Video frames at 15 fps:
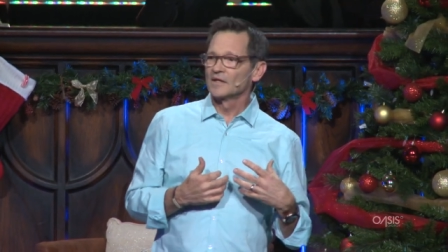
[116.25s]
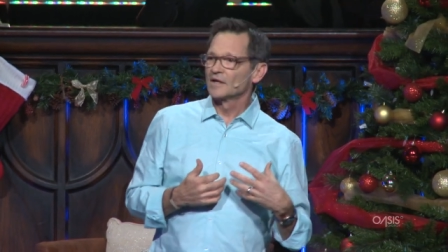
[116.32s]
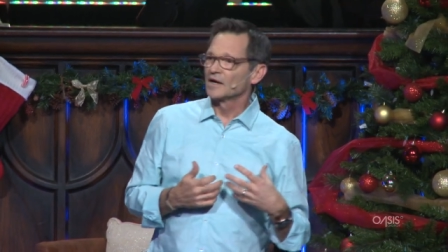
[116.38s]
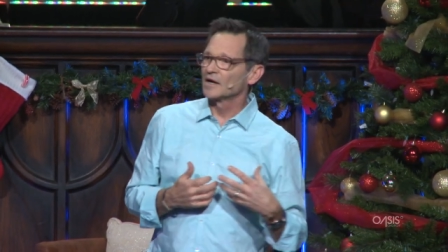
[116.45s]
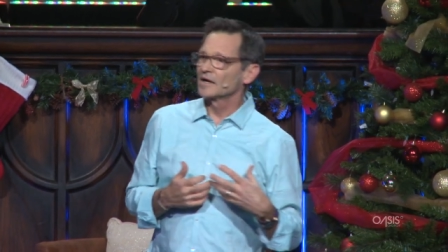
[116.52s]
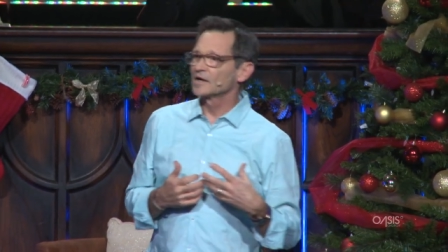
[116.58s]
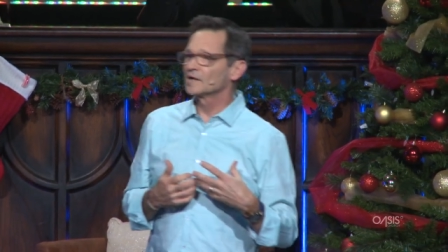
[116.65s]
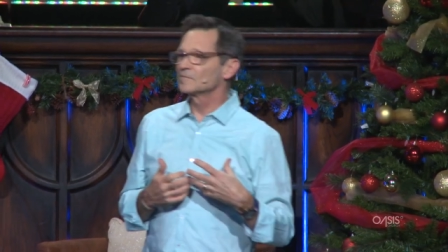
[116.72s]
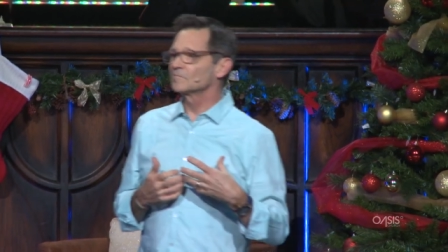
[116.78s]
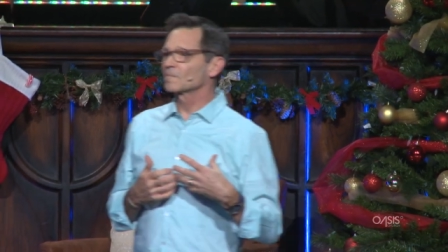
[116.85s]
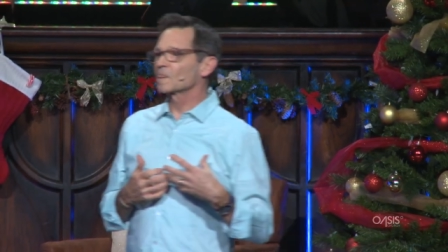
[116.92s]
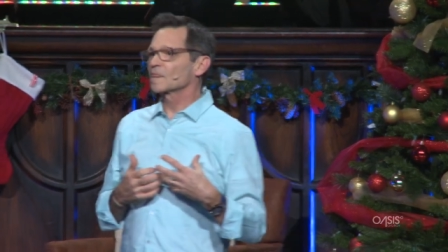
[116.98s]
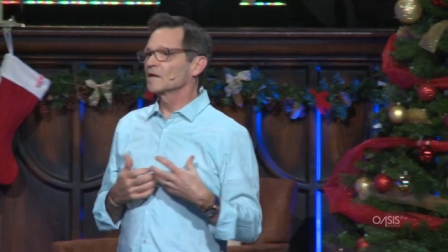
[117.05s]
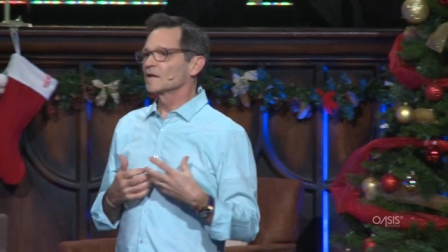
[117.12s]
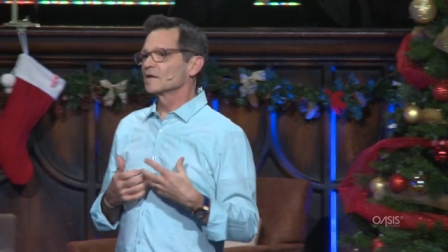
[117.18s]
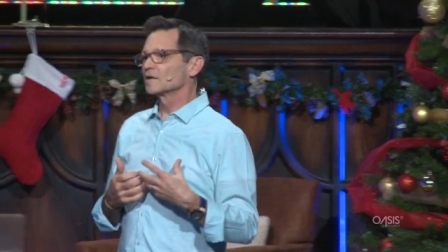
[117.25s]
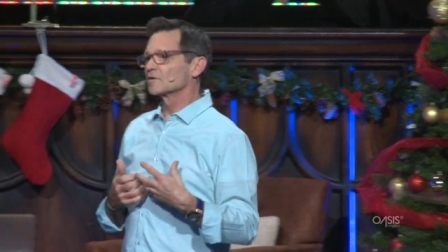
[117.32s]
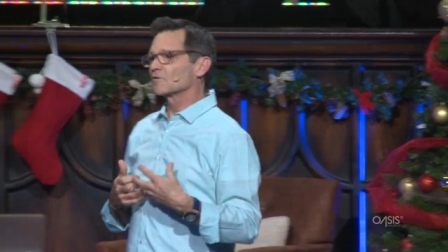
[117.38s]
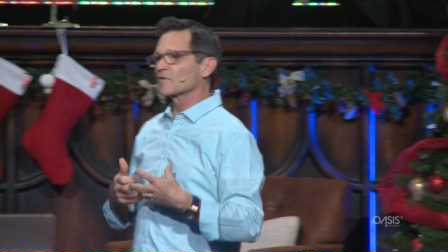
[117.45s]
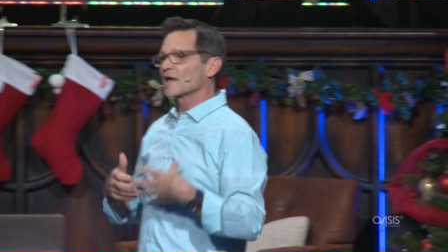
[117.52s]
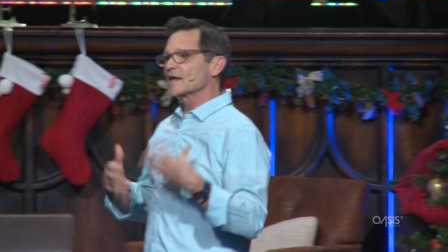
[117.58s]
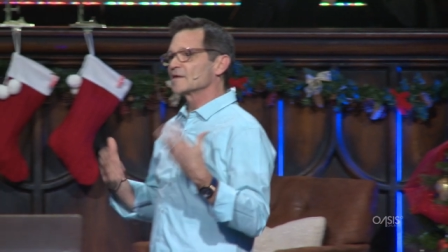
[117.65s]
um,
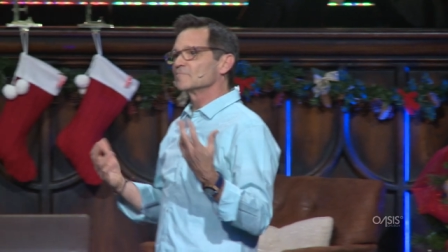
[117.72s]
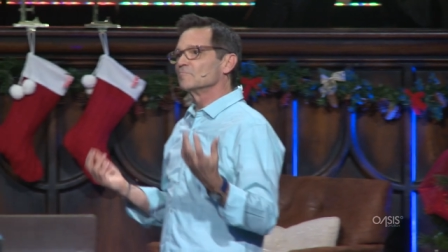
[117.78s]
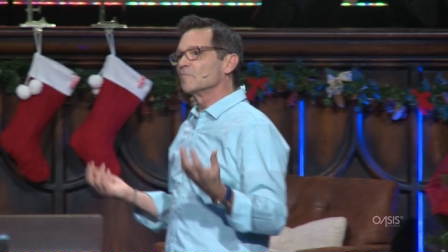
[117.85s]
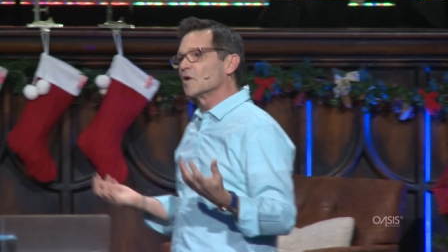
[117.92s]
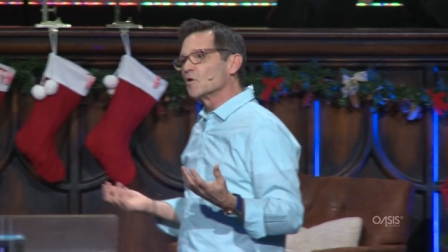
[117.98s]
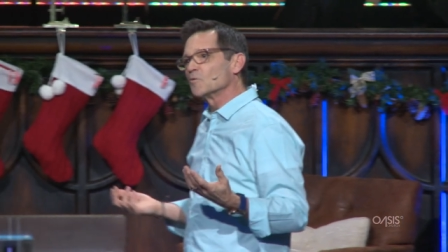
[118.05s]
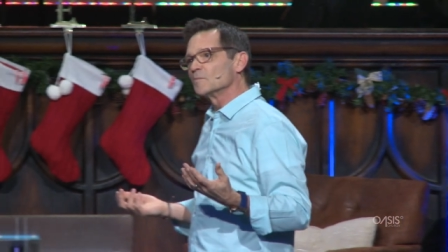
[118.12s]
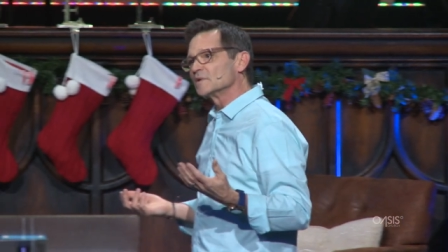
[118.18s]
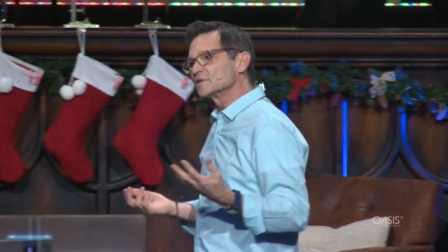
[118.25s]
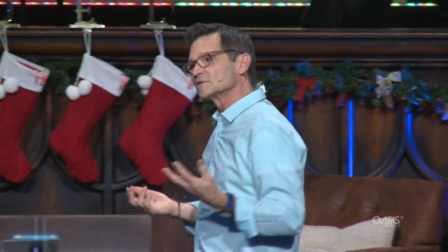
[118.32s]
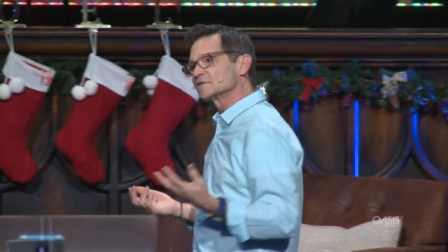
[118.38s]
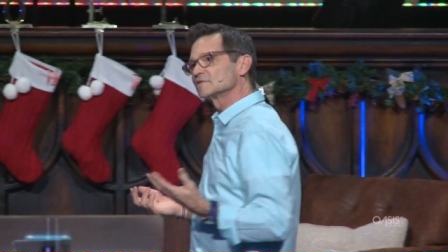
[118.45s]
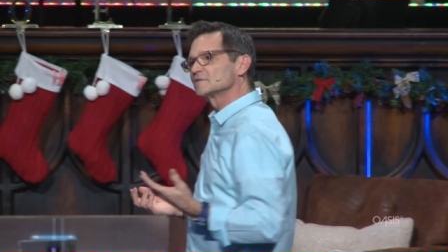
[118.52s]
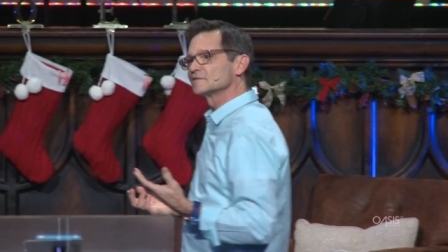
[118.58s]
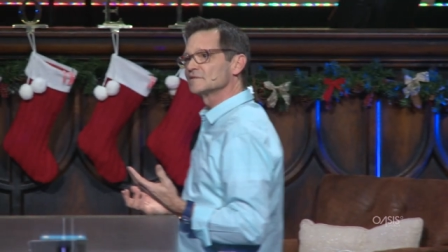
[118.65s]
great moments,